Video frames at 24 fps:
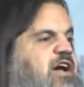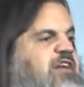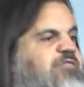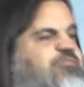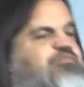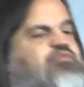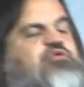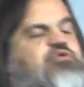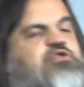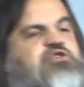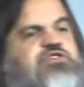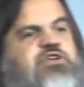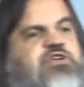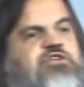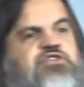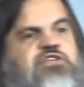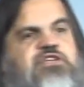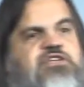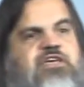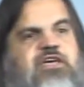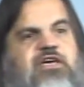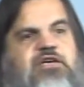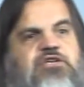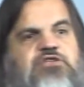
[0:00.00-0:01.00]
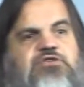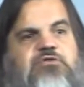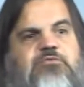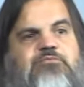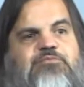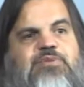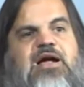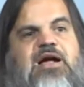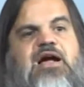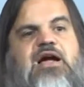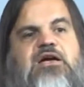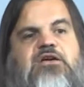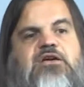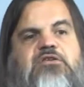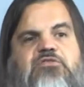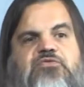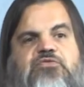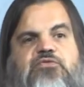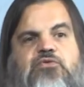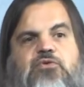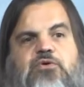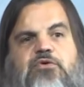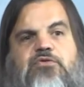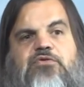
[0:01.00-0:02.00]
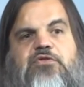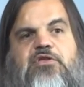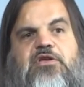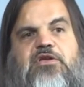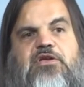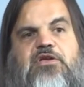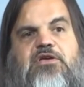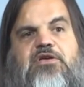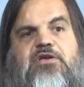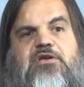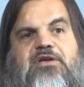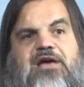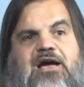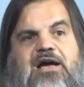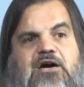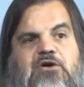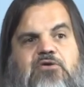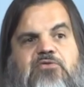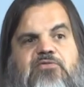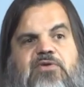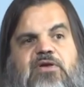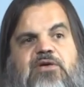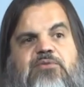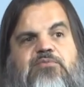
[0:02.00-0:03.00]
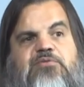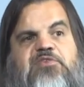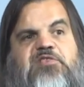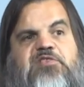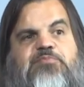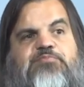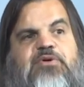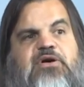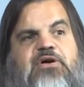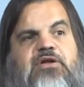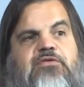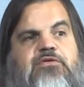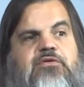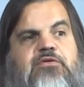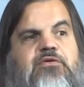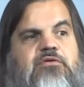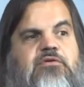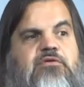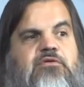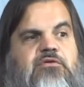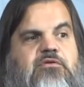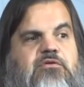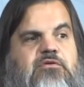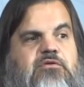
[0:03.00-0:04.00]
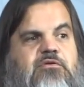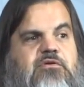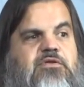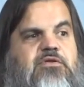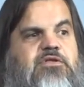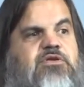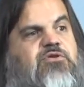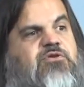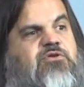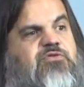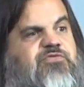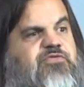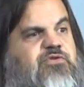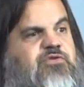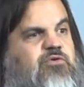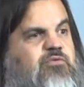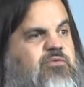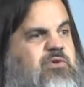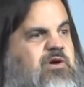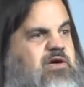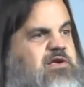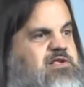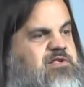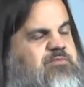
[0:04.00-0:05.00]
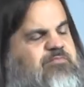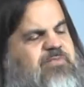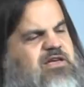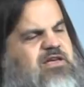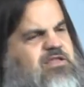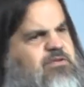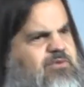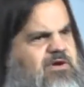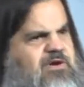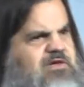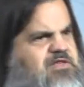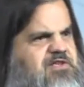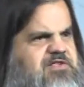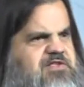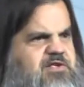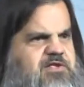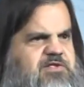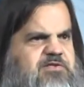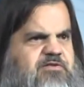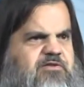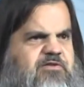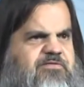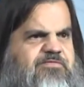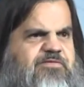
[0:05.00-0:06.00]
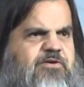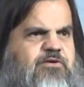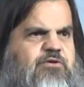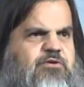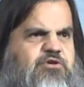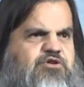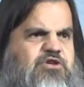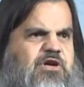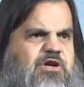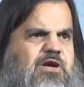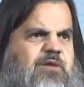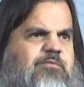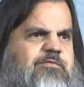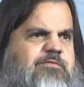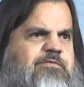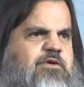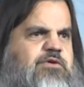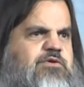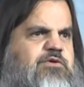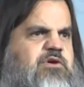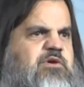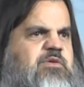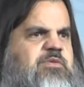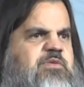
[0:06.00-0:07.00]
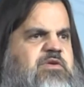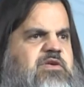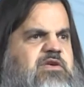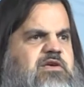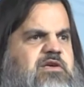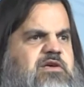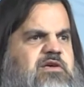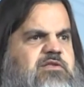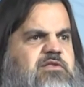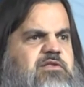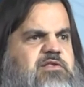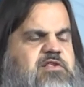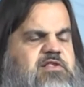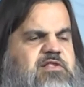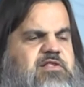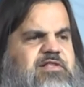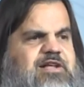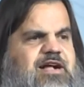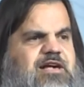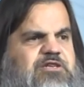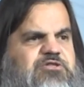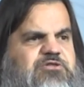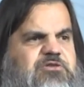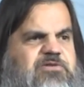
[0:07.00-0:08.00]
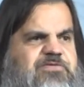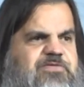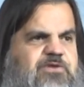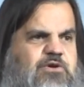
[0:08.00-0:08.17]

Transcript: have pushed education back and forth. How have we responded? There are a few ways. And by the way, this isn't a Photoshop photo. This is an actual